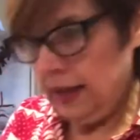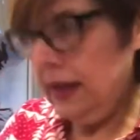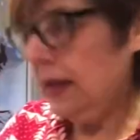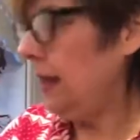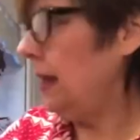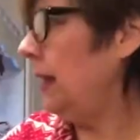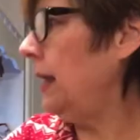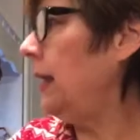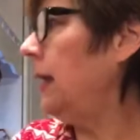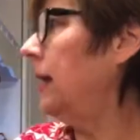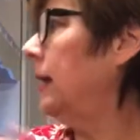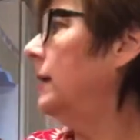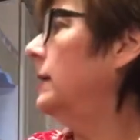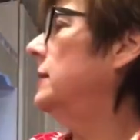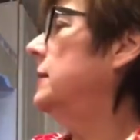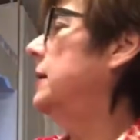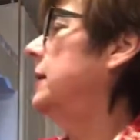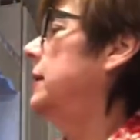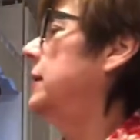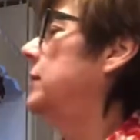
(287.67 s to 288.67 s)
And
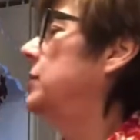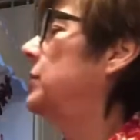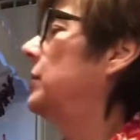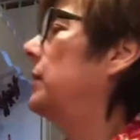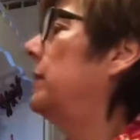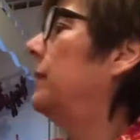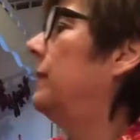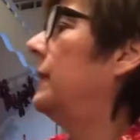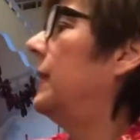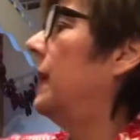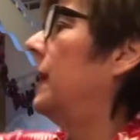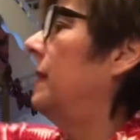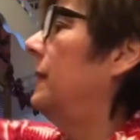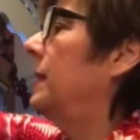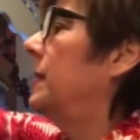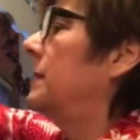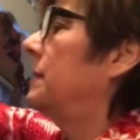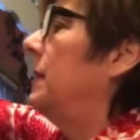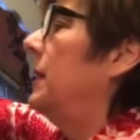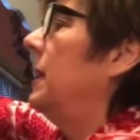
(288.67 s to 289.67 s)
I should have gotten
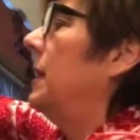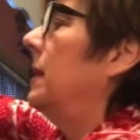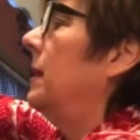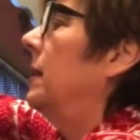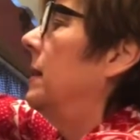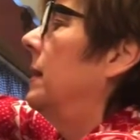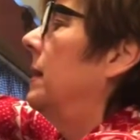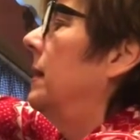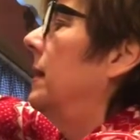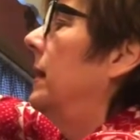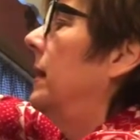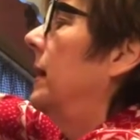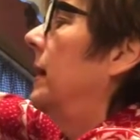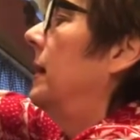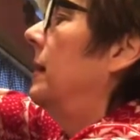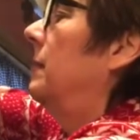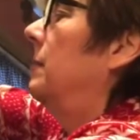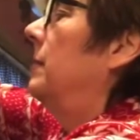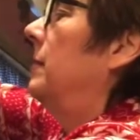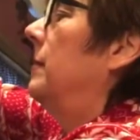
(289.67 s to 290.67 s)
this ready.
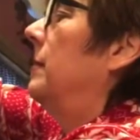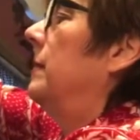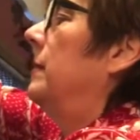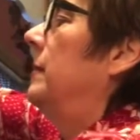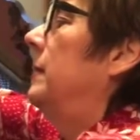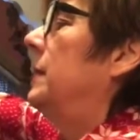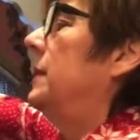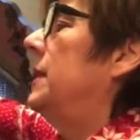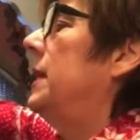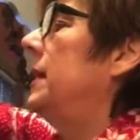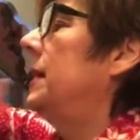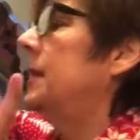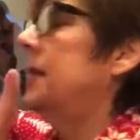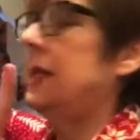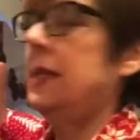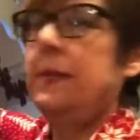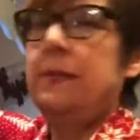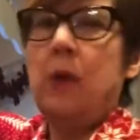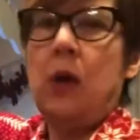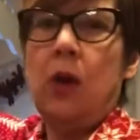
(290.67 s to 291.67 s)
Take a
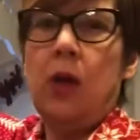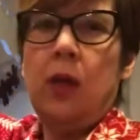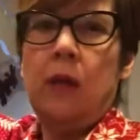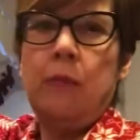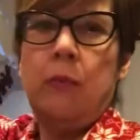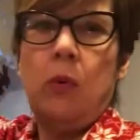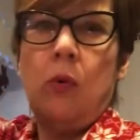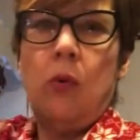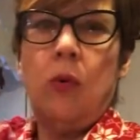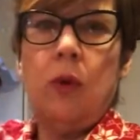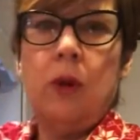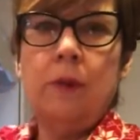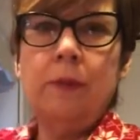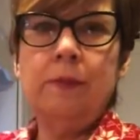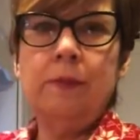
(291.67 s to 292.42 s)
small bowl,